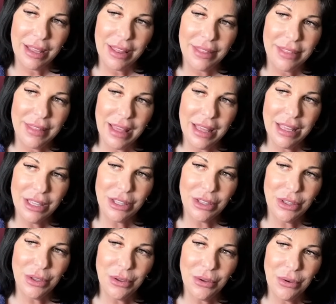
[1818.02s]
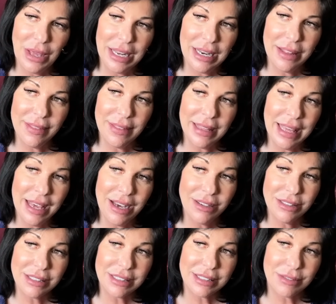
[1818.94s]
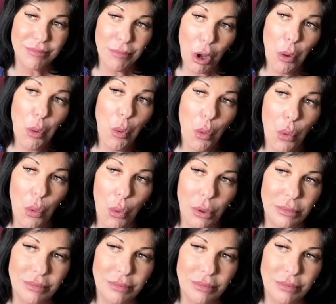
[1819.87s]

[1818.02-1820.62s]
Thank you. Anything else? Ooh.